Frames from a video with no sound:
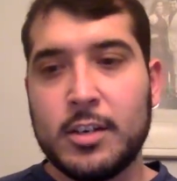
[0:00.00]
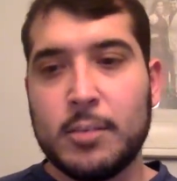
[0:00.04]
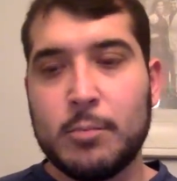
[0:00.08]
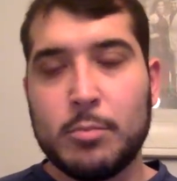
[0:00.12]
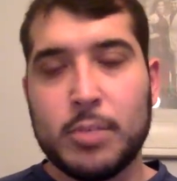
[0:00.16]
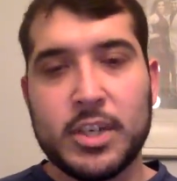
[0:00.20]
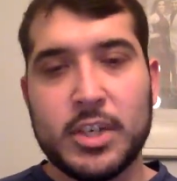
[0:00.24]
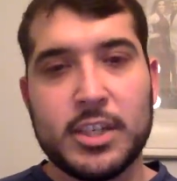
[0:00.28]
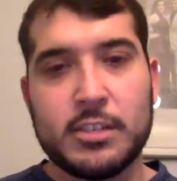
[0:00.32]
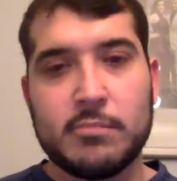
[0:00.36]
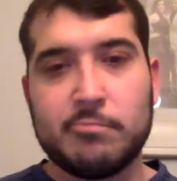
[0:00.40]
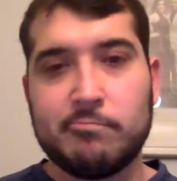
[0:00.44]

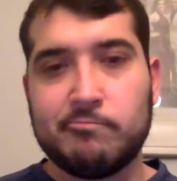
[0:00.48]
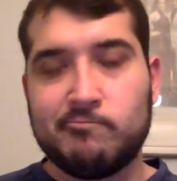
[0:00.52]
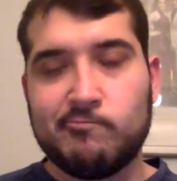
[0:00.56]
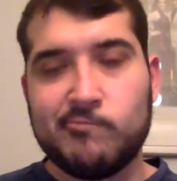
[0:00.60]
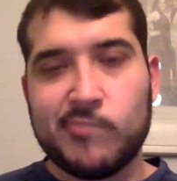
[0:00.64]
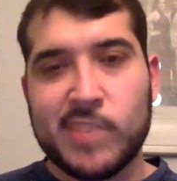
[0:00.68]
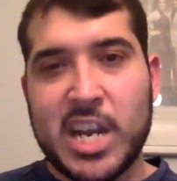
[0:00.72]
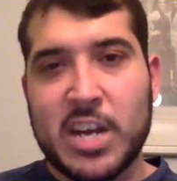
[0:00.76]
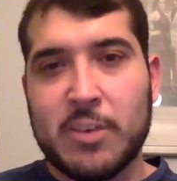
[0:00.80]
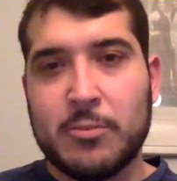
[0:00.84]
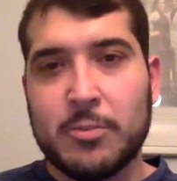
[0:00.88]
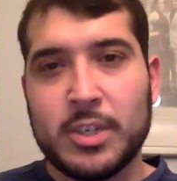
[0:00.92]
But
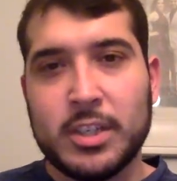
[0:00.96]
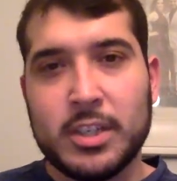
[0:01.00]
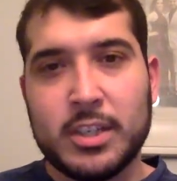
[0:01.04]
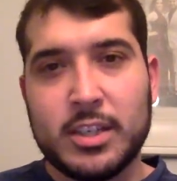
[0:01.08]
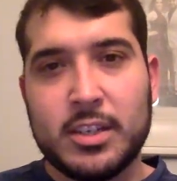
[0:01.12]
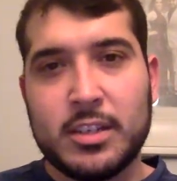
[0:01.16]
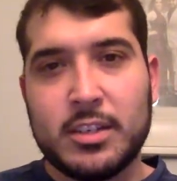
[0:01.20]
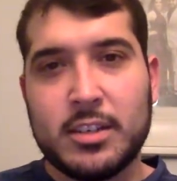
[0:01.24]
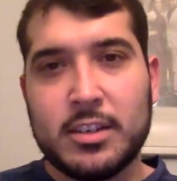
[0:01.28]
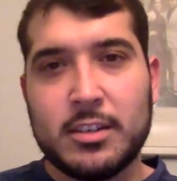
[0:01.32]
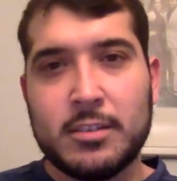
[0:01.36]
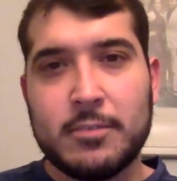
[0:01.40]
not
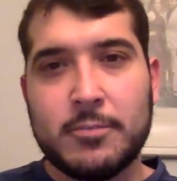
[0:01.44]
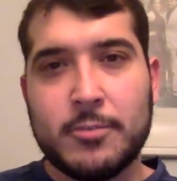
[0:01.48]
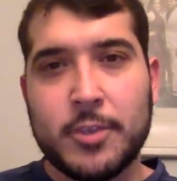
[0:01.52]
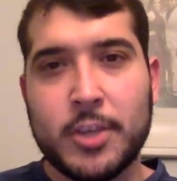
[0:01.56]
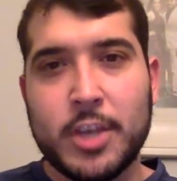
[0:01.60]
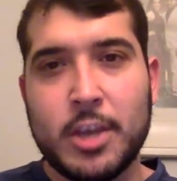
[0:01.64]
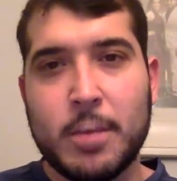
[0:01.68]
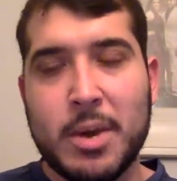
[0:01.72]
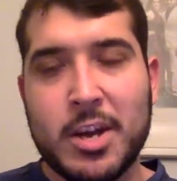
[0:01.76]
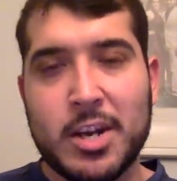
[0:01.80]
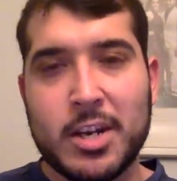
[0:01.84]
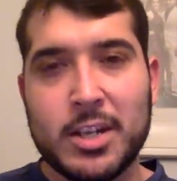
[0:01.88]
really. For
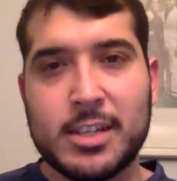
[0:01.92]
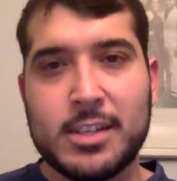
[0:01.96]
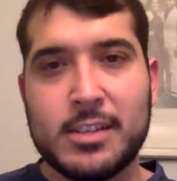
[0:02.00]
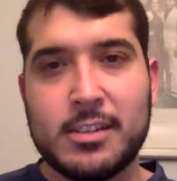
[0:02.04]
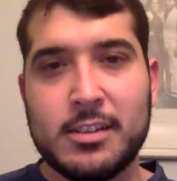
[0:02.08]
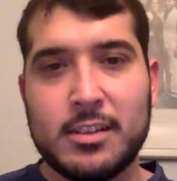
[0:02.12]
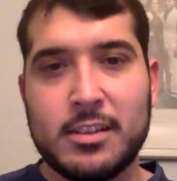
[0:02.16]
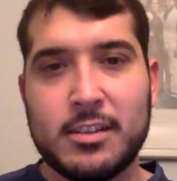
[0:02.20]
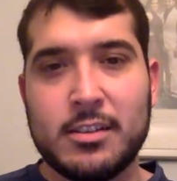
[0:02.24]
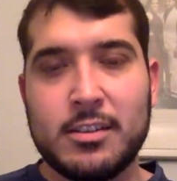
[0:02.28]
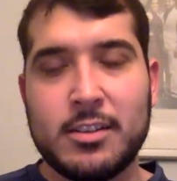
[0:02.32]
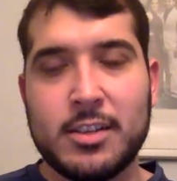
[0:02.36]
the amount
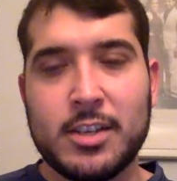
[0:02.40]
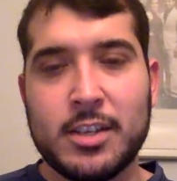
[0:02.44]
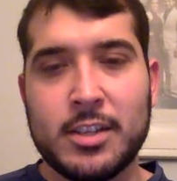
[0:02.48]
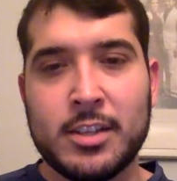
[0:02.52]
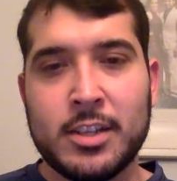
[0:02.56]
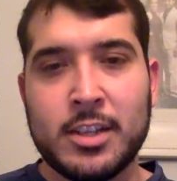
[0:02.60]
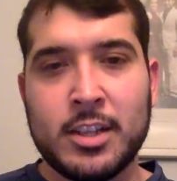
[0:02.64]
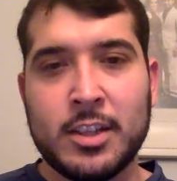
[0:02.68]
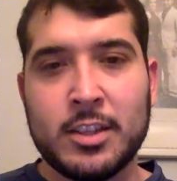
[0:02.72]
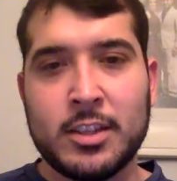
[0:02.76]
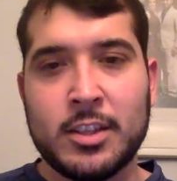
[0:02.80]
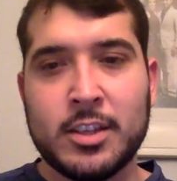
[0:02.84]
of
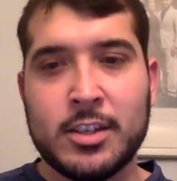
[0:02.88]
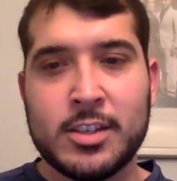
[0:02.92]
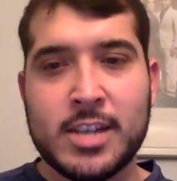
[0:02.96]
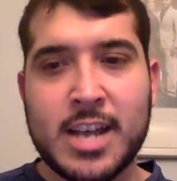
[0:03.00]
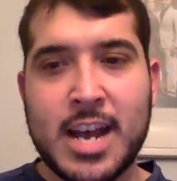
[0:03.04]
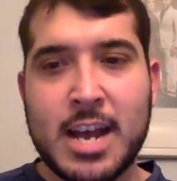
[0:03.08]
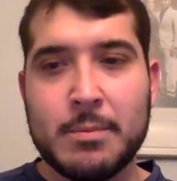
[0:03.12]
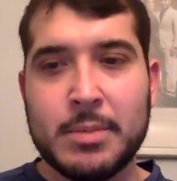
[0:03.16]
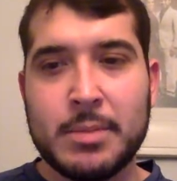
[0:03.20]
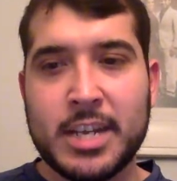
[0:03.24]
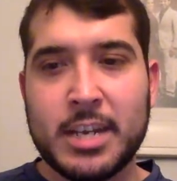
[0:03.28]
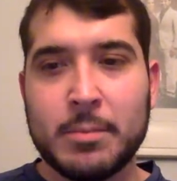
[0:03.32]
the
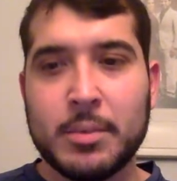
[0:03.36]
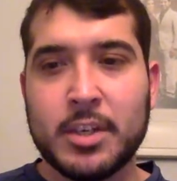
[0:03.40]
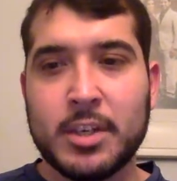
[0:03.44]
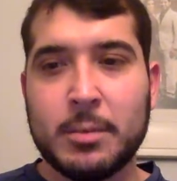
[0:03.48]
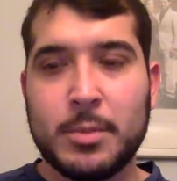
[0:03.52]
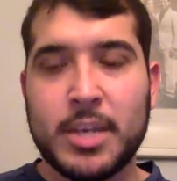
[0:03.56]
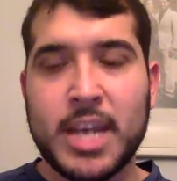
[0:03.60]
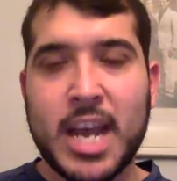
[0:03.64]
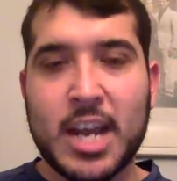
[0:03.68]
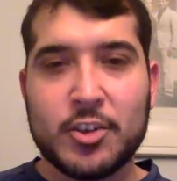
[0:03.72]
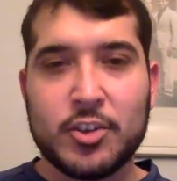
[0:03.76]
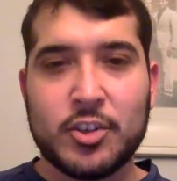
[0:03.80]
time that I'm going to
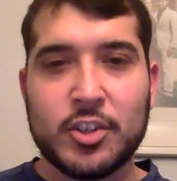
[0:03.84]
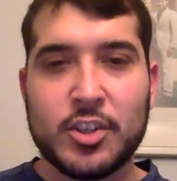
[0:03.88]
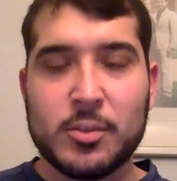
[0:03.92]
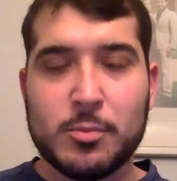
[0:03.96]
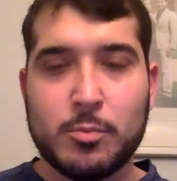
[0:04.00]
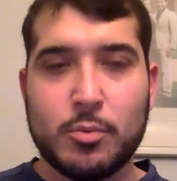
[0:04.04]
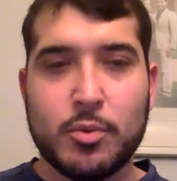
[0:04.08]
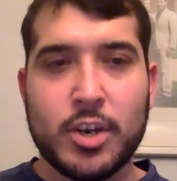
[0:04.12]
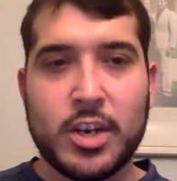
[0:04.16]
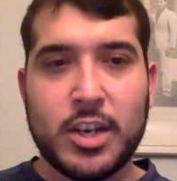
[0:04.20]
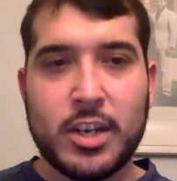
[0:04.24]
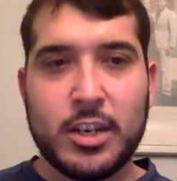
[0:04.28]
be actually
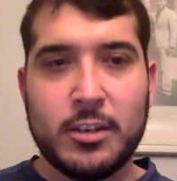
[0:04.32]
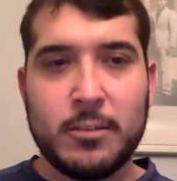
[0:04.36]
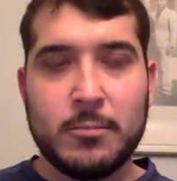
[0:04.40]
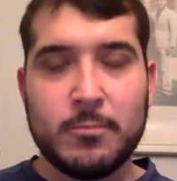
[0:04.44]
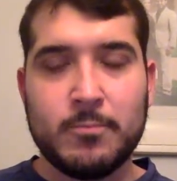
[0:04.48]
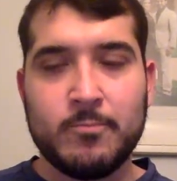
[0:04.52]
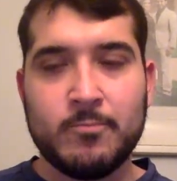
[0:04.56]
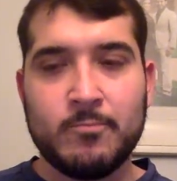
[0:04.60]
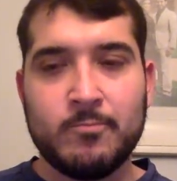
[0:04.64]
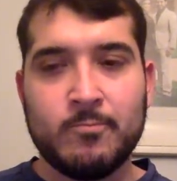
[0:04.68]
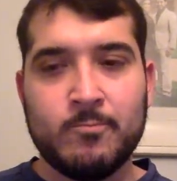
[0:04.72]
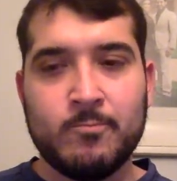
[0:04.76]
spraying,
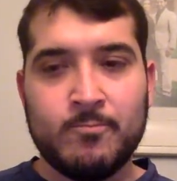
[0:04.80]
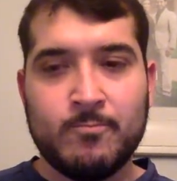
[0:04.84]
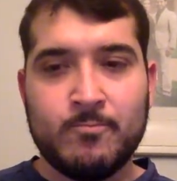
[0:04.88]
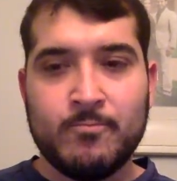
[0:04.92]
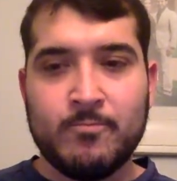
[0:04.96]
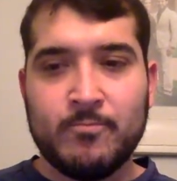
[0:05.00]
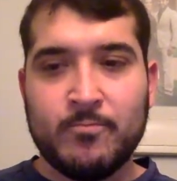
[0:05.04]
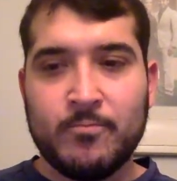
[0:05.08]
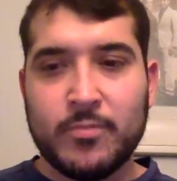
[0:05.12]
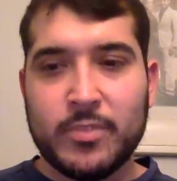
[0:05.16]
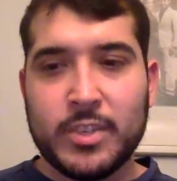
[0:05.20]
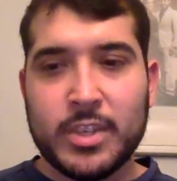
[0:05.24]

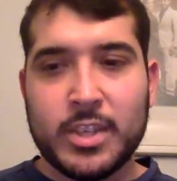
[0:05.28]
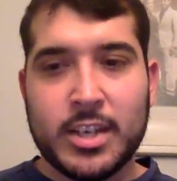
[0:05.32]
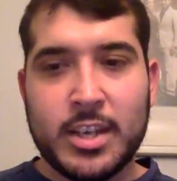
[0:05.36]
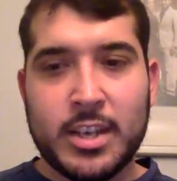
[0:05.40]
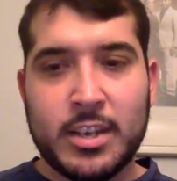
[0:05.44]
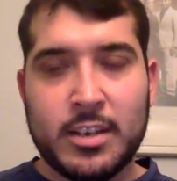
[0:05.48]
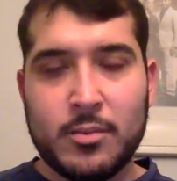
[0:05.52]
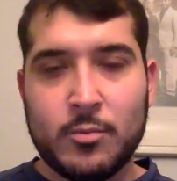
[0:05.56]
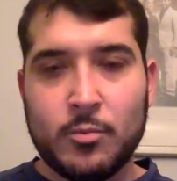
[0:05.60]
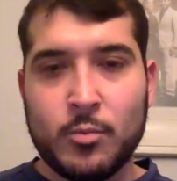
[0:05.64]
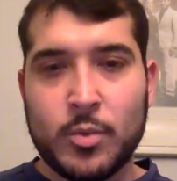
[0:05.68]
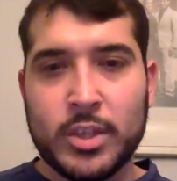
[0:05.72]

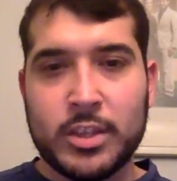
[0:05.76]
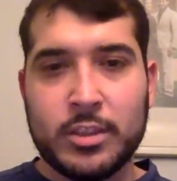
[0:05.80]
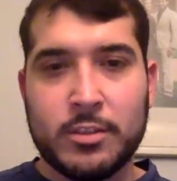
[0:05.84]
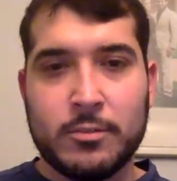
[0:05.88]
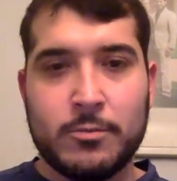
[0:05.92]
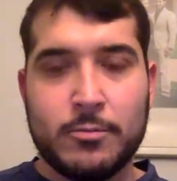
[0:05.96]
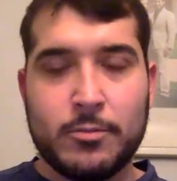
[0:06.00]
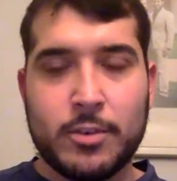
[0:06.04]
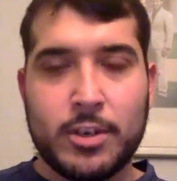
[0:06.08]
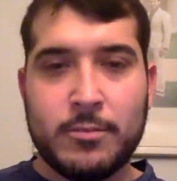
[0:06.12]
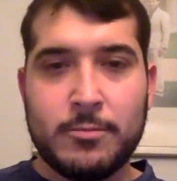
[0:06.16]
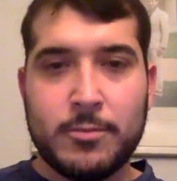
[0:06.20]
and with the
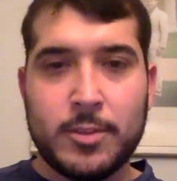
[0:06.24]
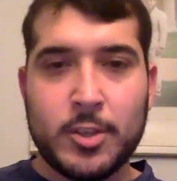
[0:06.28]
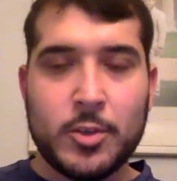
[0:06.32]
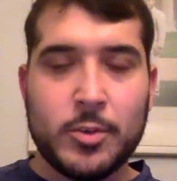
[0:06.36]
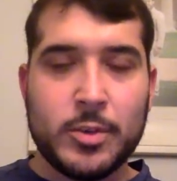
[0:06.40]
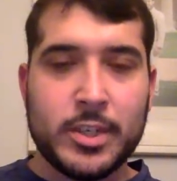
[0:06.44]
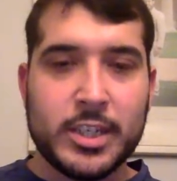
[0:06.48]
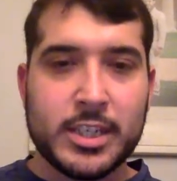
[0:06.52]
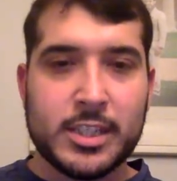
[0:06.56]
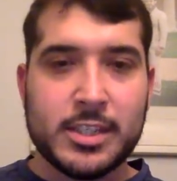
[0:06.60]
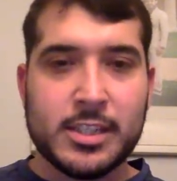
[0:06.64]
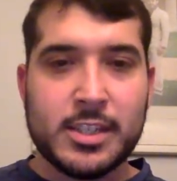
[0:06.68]
free
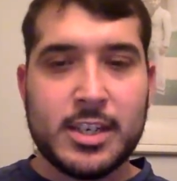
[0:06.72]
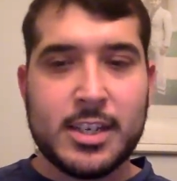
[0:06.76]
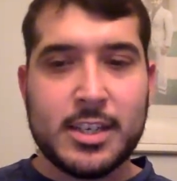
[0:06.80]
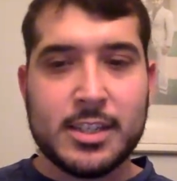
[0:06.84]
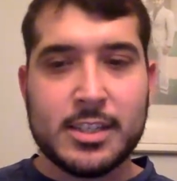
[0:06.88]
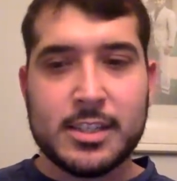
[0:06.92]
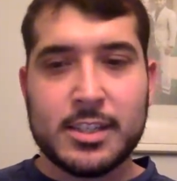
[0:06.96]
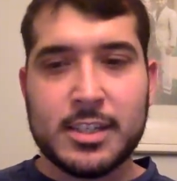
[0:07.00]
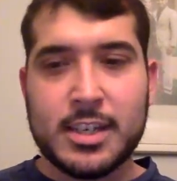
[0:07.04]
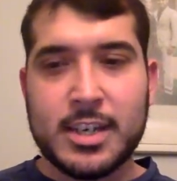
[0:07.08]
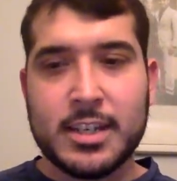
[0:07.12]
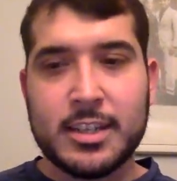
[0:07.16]
flowing
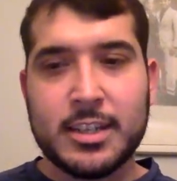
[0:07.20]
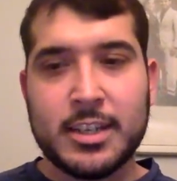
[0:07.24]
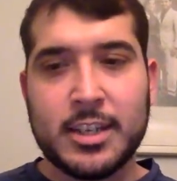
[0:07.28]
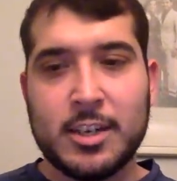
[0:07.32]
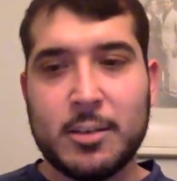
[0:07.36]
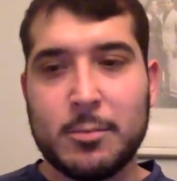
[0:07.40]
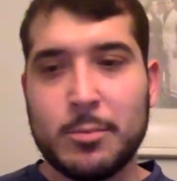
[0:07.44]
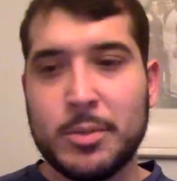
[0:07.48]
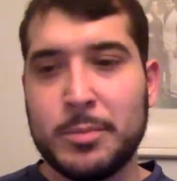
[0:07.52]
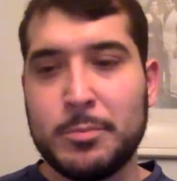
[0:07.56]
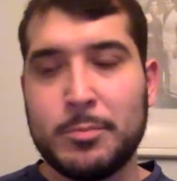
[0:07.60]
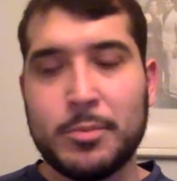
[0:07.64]
exhaust, I think
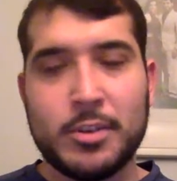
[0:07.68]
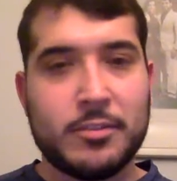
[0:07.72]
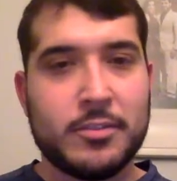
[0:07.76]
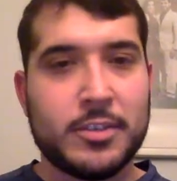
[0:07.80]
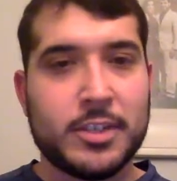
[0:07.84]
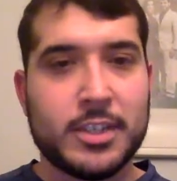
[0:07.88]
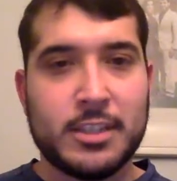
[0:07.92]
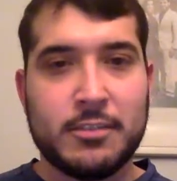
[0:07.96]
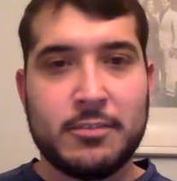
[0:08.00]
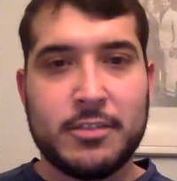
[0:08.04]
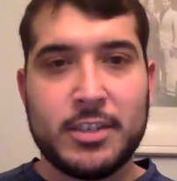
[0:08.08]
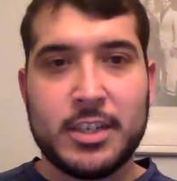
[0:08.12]
I'll be
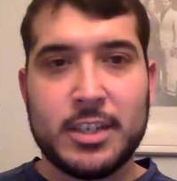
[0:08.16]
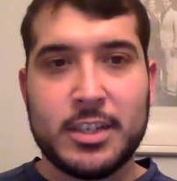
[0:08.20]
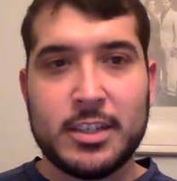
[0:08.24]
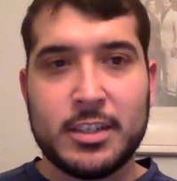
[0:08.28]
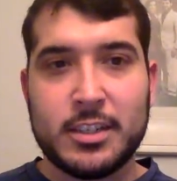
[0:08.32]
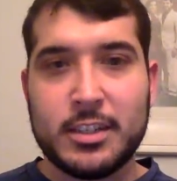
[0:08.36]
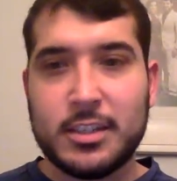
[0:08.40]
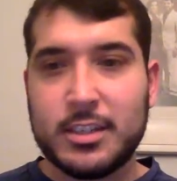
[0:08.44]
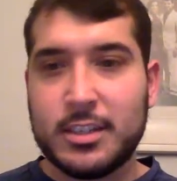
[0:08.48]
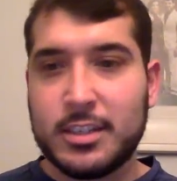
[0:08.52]
perfectly fine.